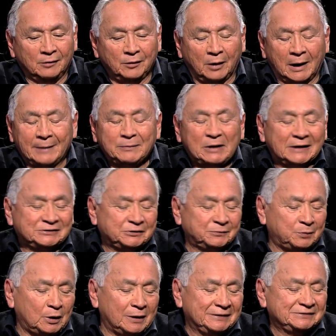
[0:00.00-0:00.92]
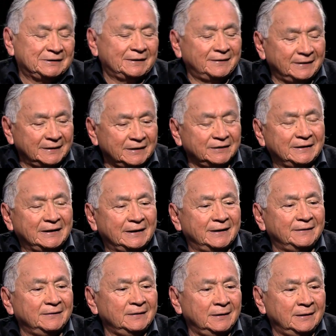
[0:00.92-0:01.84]
I'm not surprised. I think,
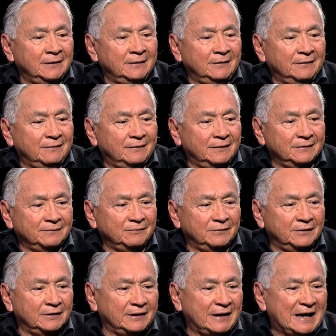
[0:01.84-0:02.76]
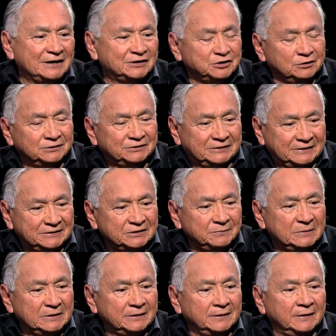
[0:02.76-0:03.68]
again, the national
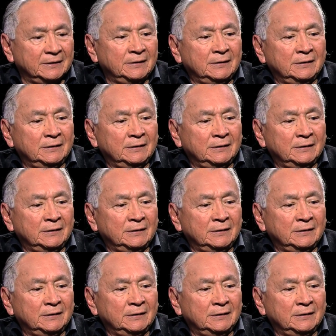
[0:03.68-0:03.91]
sentiment